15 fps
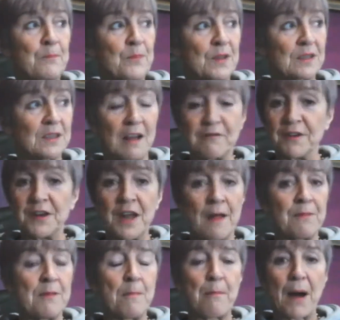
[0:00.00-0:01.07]
living
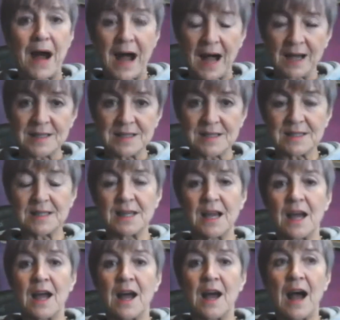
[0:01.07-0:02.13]
in the past,
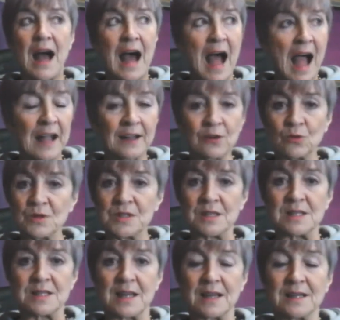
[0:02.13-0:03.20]
hanging on to
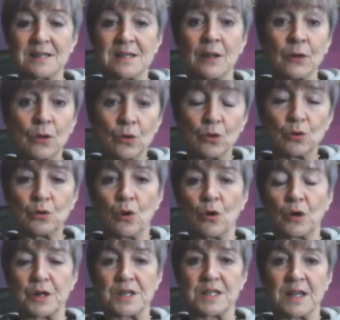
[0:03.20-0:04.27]
things that no
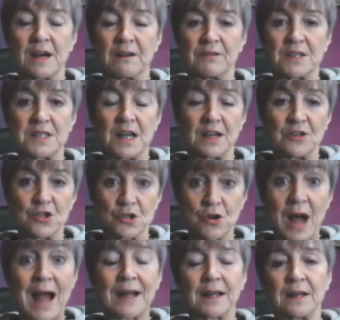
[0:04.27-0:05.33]
longer serve us and
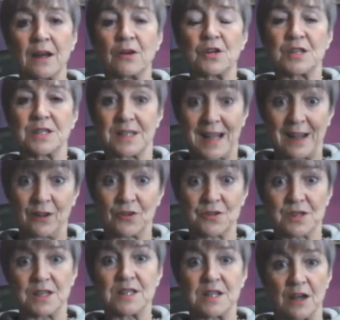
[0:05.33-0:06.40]
dragging ourselves
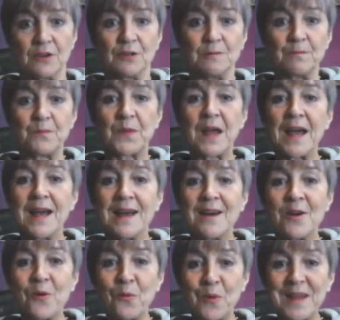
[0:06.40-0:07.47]
down.
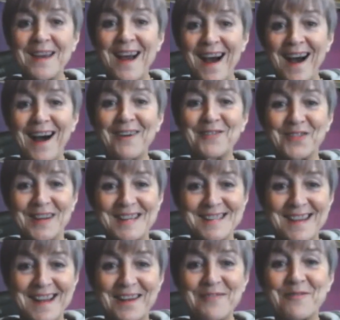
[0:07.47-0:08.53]
We have this
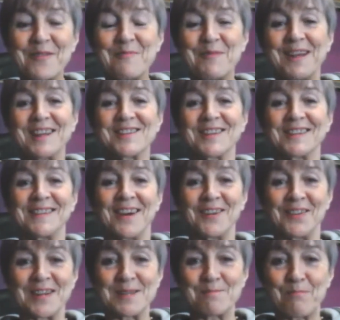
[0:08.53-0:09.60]
information now,
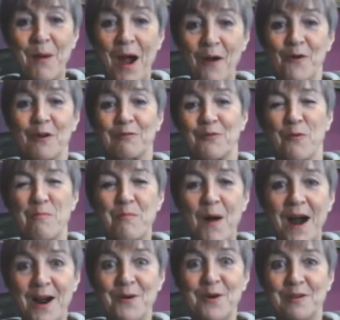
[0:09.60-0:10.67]
this powerful,
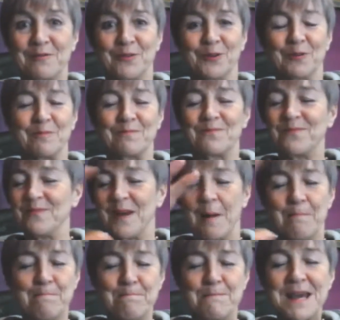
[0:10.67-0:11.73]
powerful,
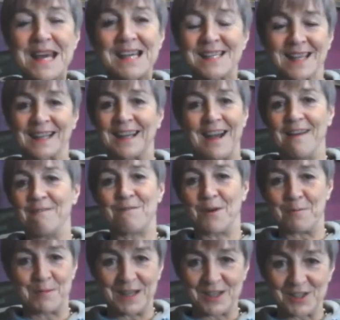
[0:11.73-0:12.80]
amazing
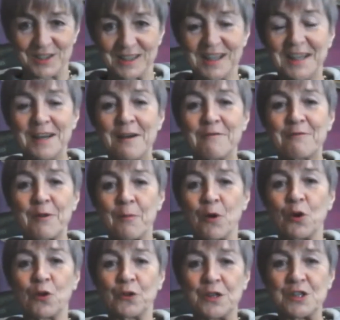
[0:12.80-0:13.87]
information from
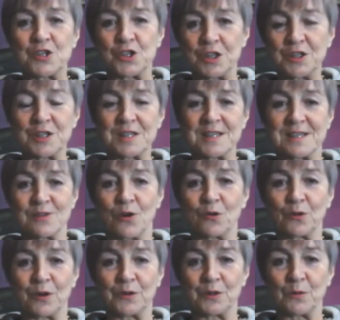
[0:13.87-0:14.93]
all these geniuses all
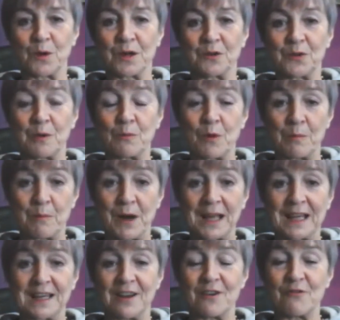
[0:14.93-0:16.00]
around the world, and we're
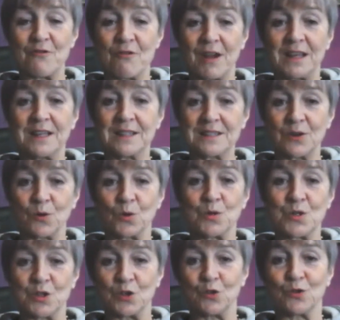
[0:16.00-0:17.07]
bringing it right
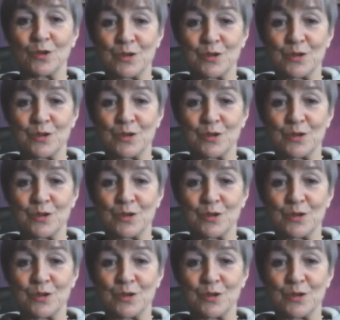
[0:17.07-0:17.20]
onto your